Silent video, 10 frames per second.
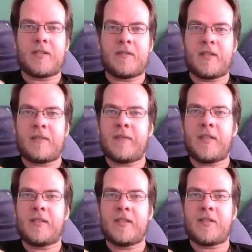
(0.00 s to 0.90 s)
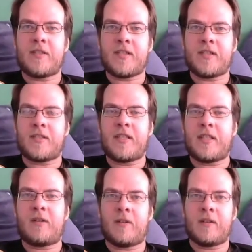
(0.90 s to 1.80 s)
can find the address and see how
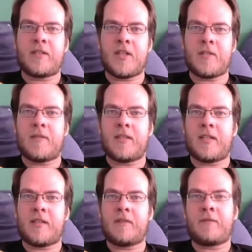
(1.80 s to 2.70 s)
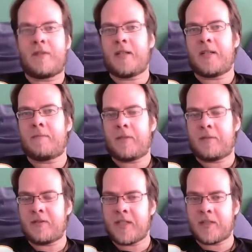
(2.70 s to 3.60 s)
long it takes me to get there via public
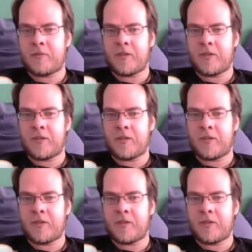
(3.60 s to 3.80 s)
transport,